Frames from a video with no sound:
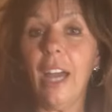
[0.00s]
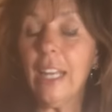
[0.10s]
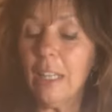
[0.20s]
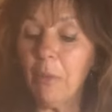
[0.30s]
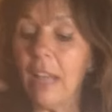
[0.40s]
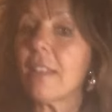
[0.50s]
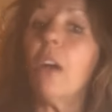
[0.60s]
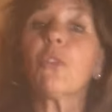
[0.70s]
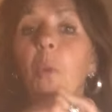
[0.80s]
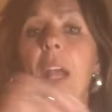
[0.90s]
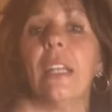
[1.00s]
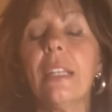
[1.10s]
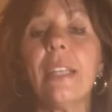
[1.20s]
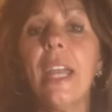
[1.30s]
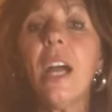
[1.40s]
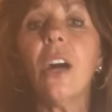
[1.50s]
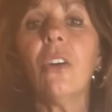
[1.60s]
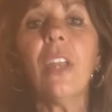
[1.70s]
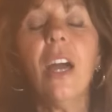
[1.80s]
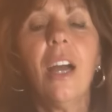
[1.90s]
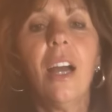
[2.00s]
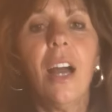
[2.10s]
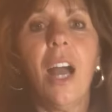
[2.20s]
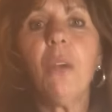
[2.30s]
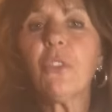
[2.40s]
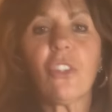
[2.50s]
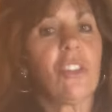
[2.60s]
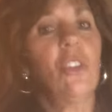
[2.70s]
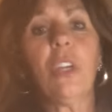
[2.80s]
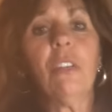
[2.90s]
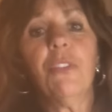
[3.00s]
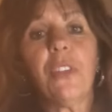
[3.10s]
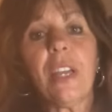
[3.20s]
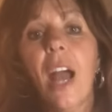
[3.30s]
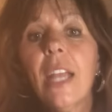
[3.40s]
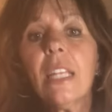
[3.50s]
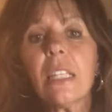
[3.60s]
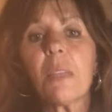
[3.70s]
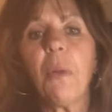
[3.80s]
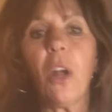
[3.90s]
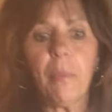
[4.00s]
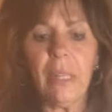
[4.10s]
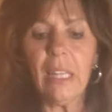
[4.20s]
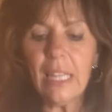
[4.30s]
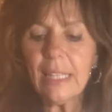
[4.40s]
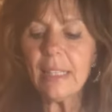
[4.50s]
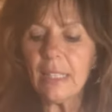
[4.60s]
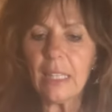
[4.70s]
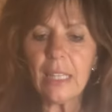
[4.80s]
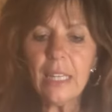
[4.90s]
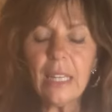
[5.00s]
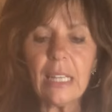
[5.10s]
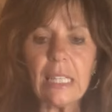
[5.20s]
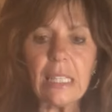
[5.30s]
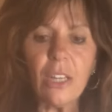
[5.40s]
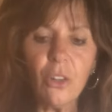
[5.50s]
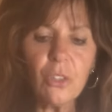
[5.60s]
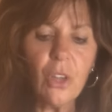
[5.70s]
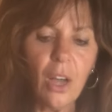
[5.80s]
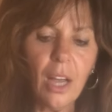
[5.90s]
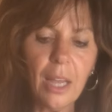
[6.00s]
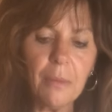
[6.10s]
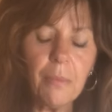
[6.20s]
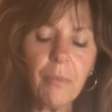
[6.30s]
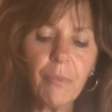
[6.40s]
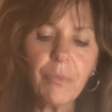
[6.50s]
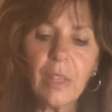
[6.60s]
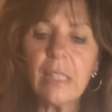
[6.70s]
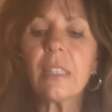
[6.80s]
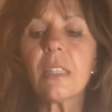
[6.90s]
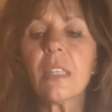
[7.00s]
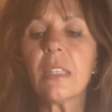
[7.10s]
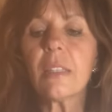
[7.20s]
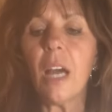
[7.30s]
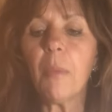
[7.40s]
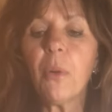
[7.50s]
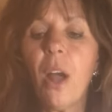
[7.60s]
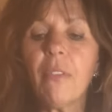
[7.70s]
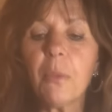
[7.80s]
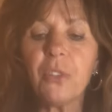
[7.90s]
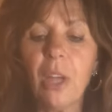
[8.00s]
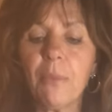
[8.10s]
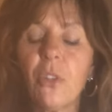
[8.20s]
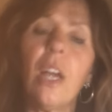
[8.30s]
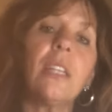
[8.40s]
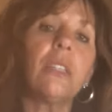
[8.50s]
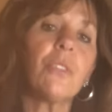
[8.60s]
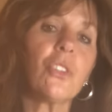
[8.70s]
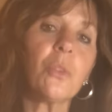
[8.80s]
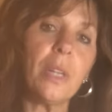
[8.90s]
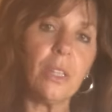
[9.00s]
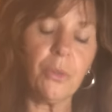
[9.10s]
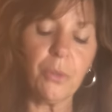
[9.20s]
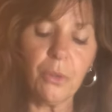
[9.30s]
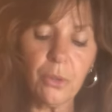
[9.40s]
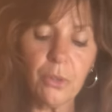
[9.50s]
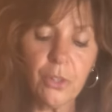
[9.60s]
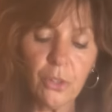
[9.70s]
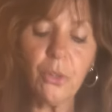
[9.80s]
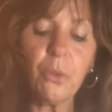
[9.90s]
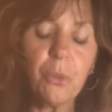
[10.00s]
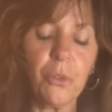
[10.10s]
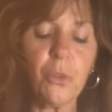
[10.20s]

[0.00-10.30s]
I didn't even, as I was writing it down, I was just looking for the kindness part, but listen to this. It goes on. Because this is uh, Proverbs chapter 19, verse 20 through 2 through